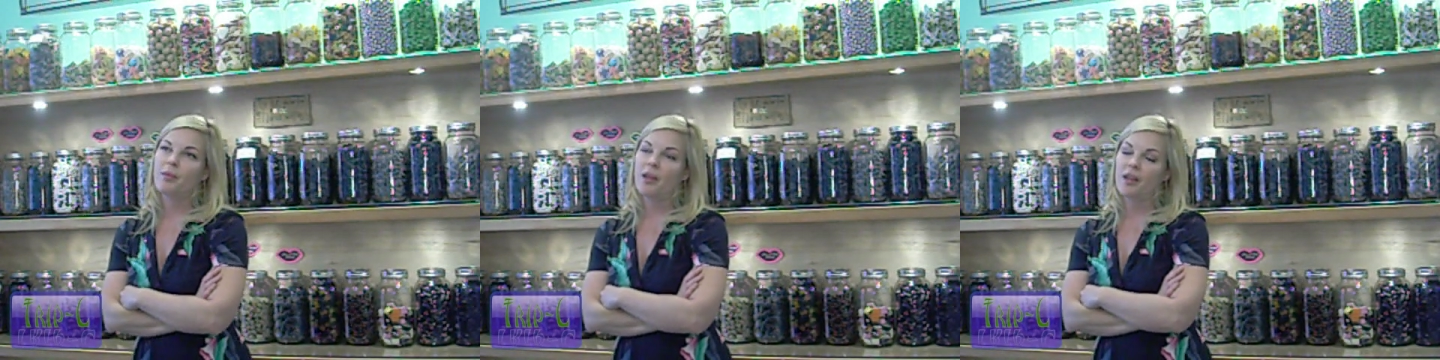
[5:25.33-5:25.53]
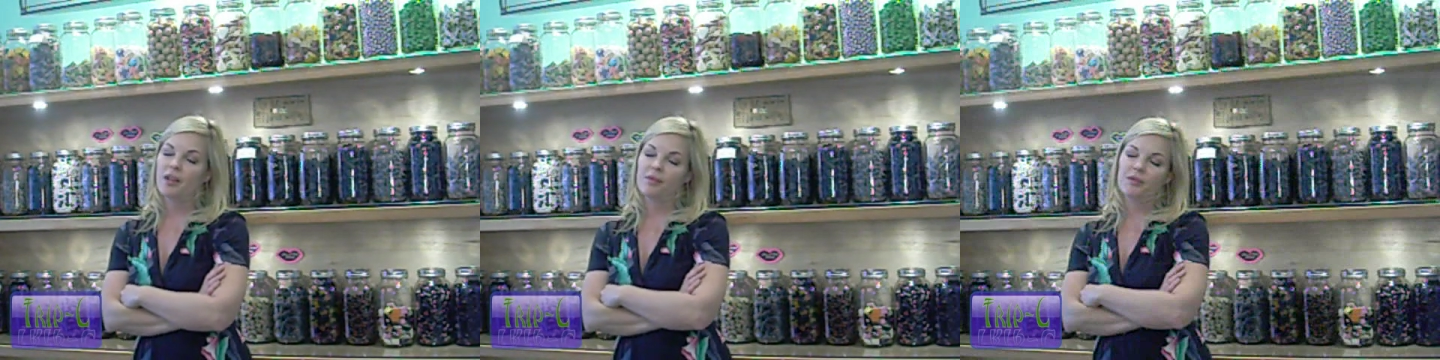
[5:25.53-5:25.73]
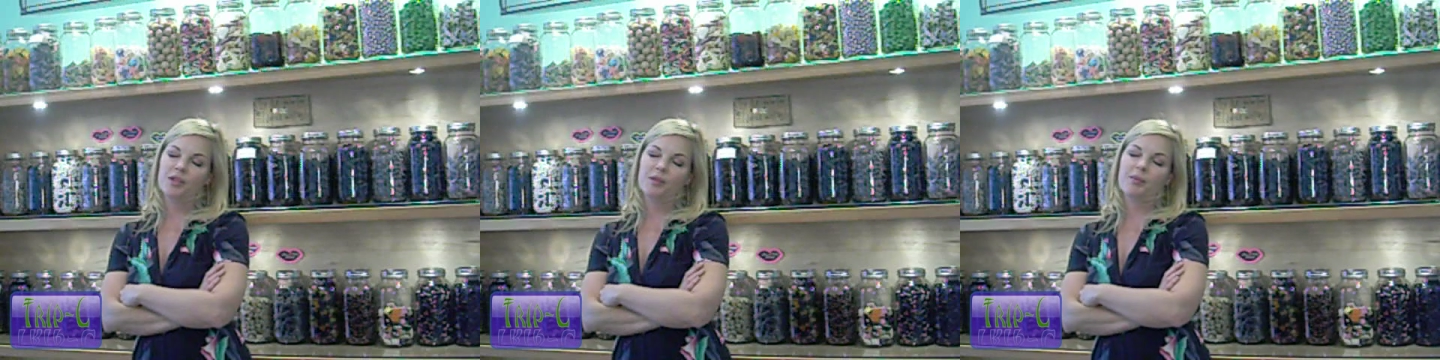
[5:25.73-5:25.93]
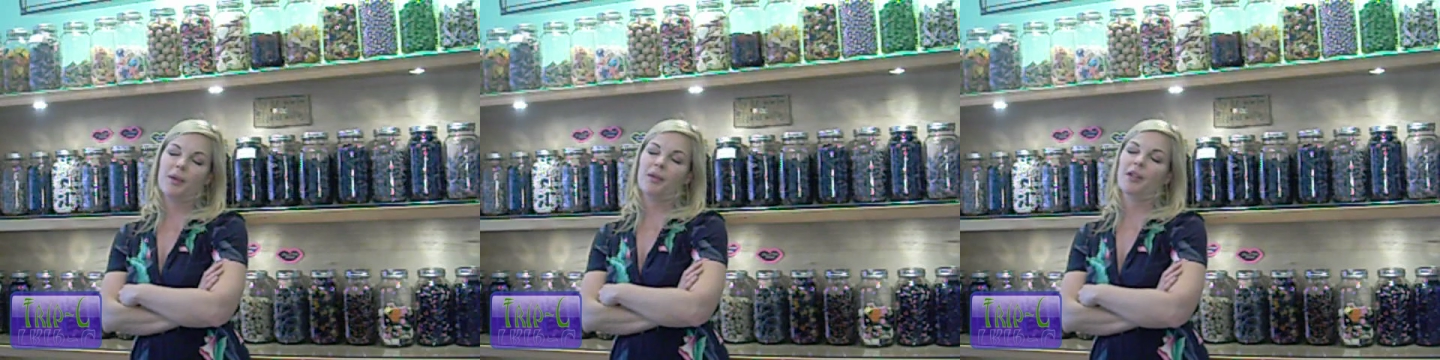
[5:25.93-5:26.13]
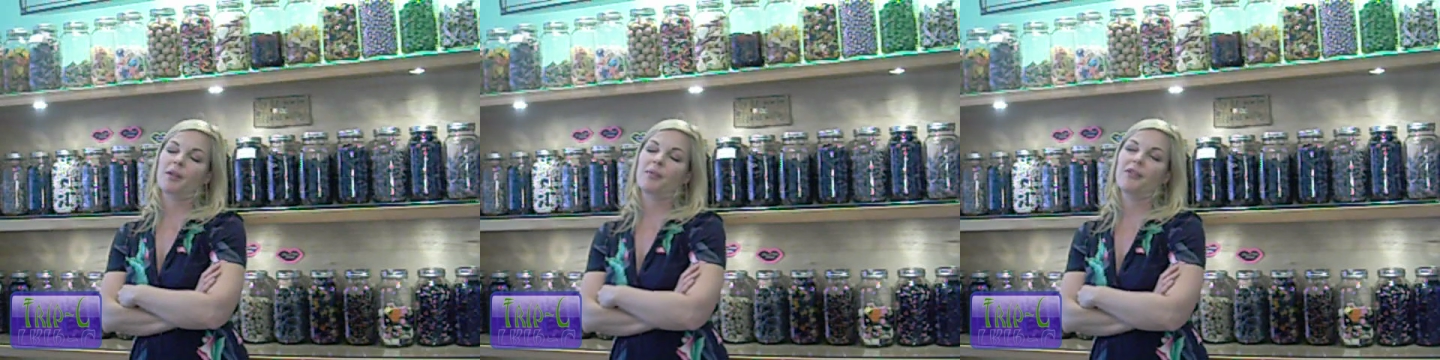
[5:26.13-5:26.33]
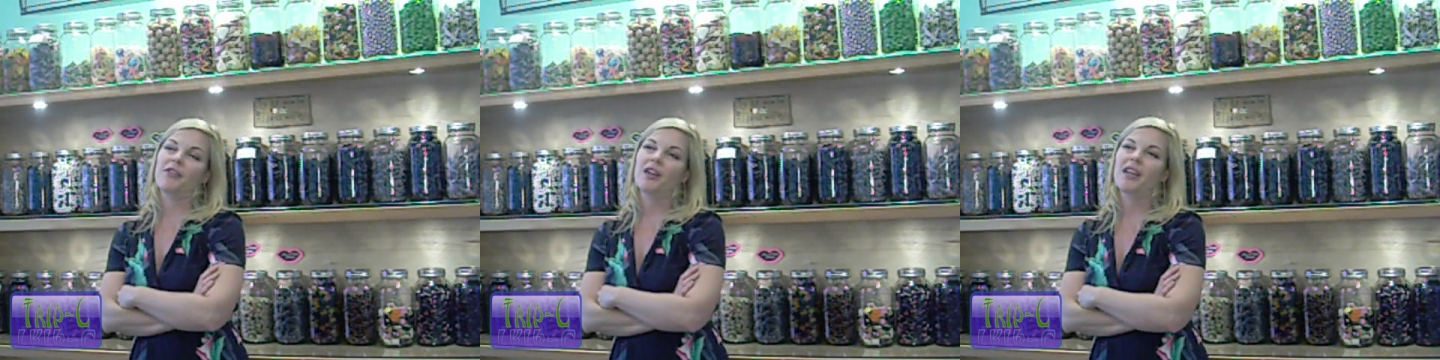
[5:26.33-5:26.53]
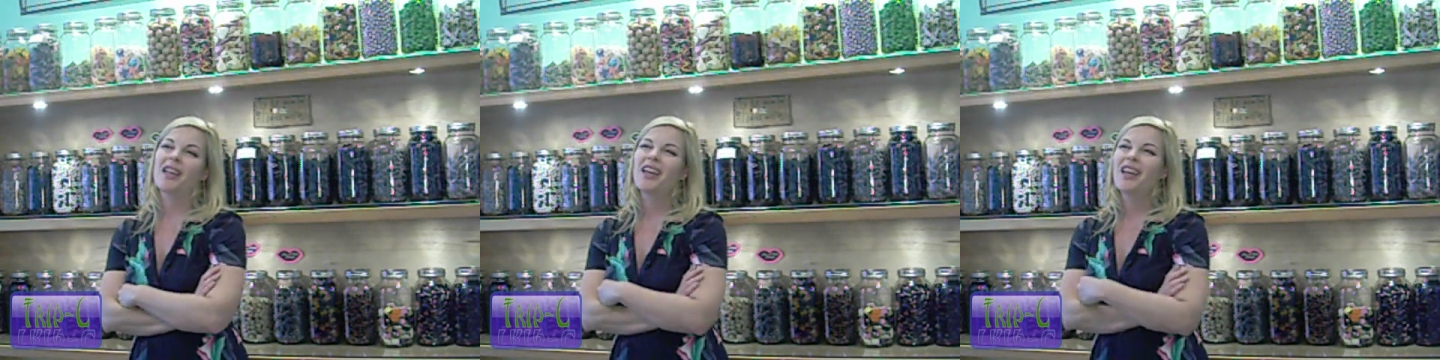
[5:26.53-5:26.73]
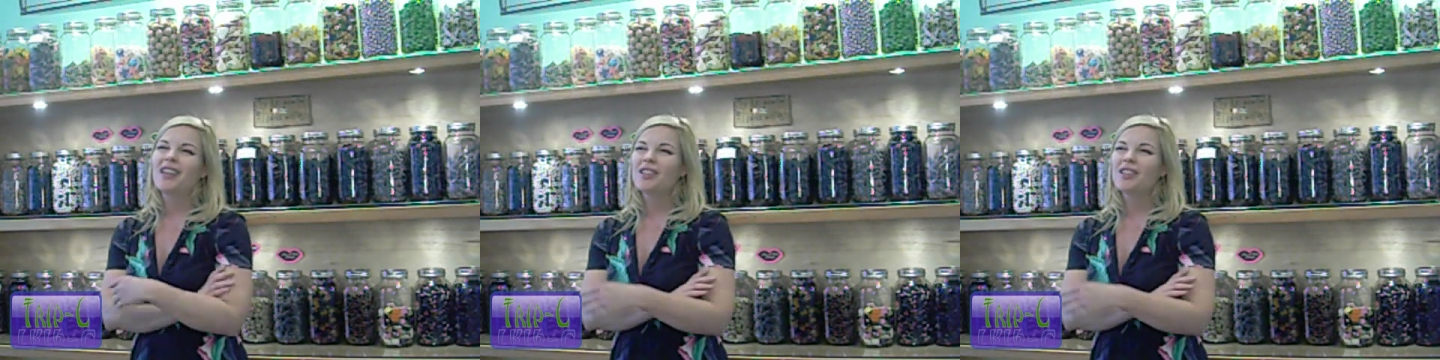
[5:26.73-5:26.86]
probably not going to be funny.